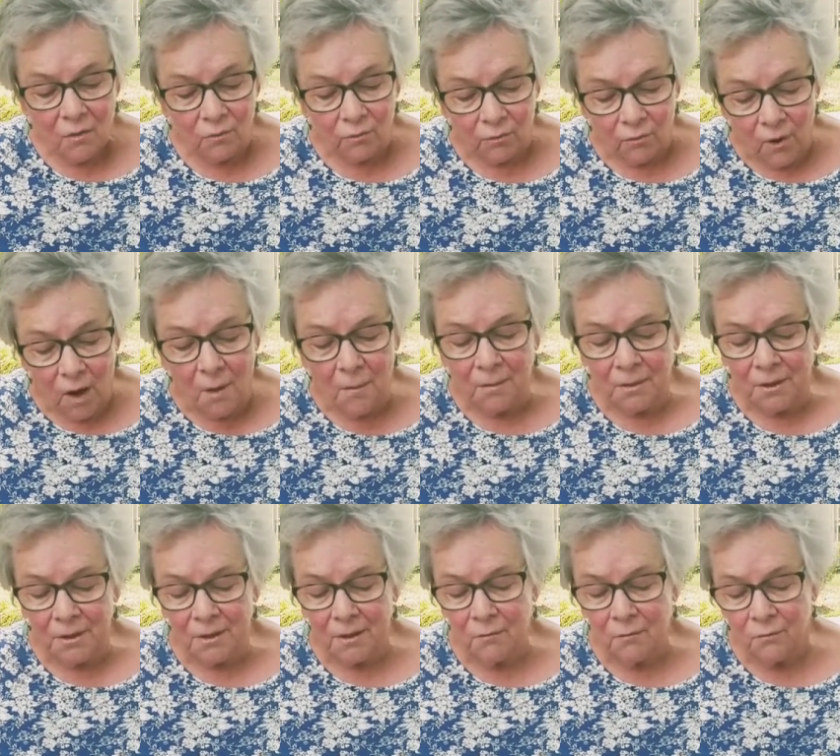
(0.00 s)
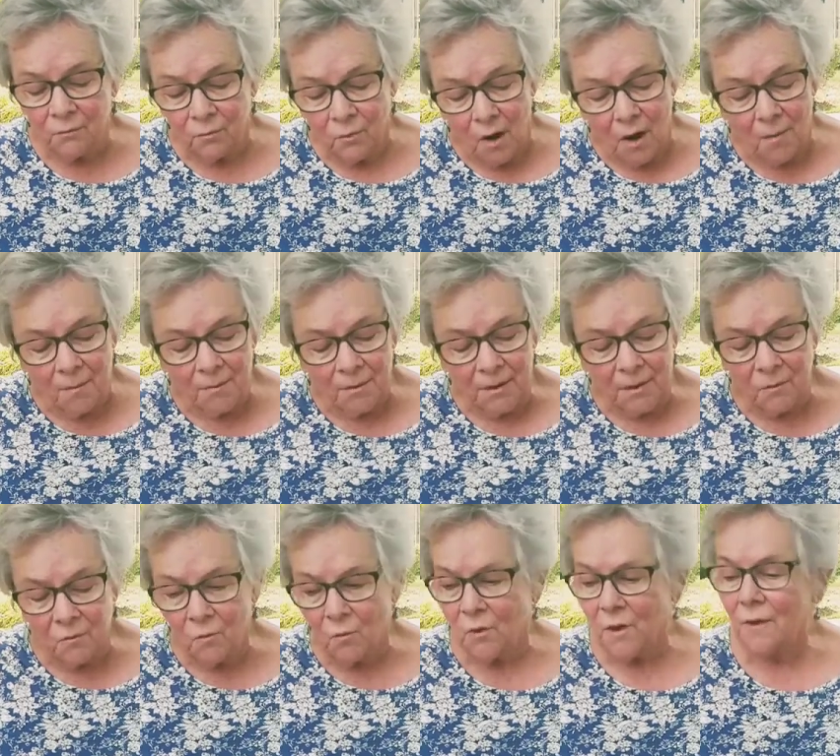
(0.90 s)
Rompity
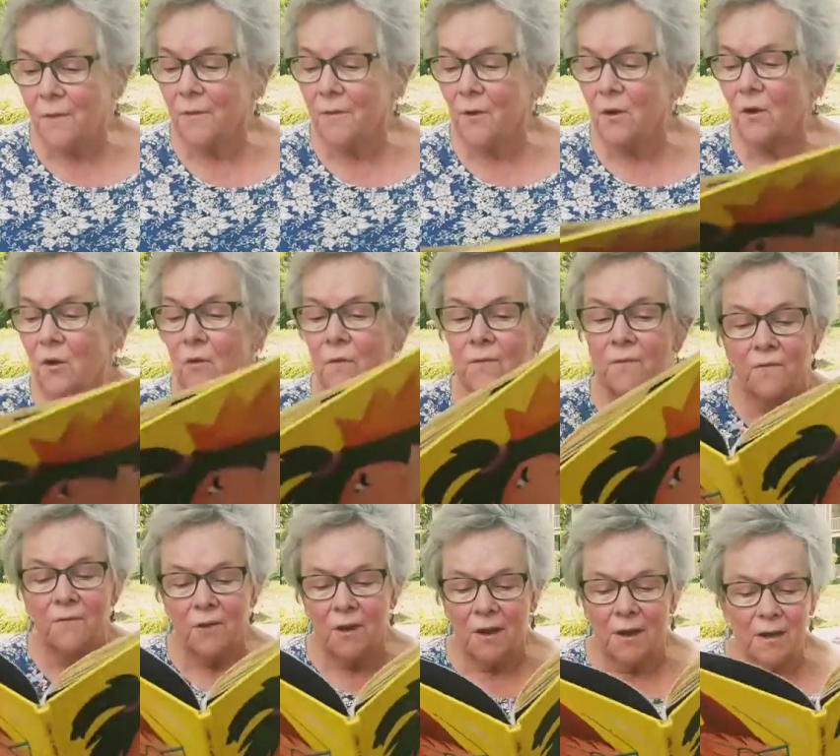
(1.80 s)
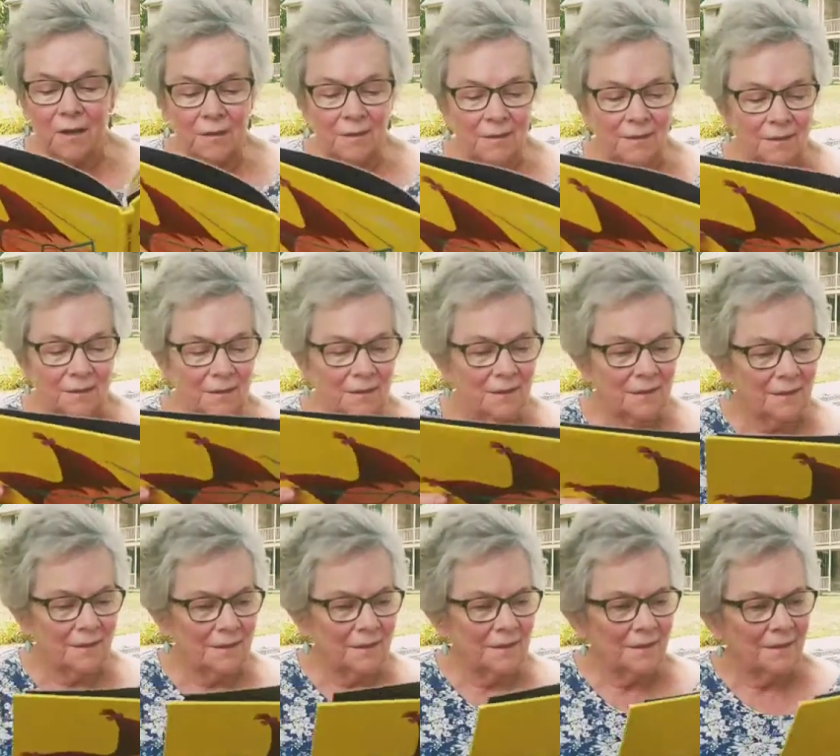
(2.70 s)
romping with her
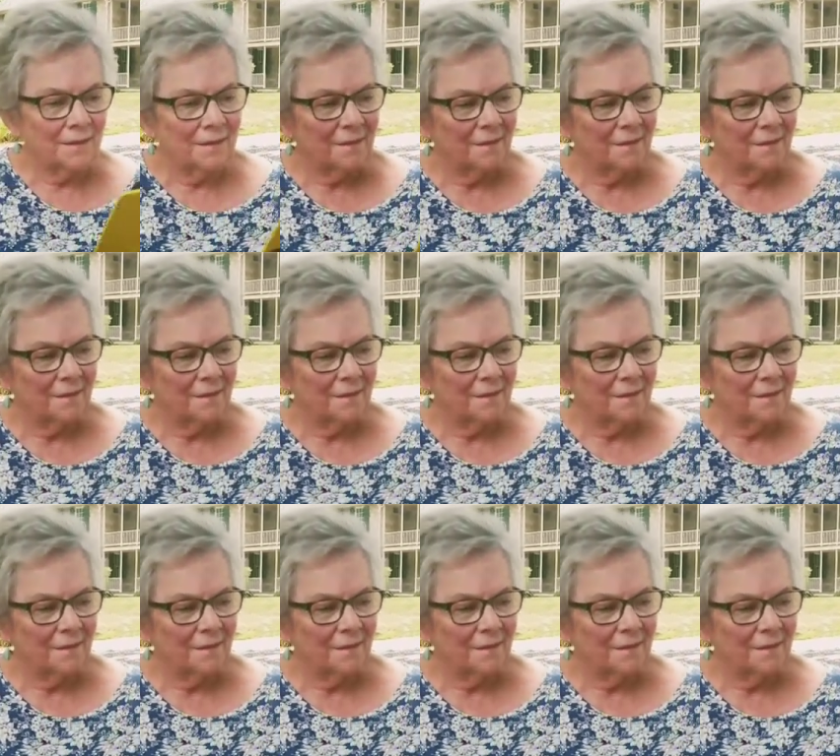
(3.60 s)
friends.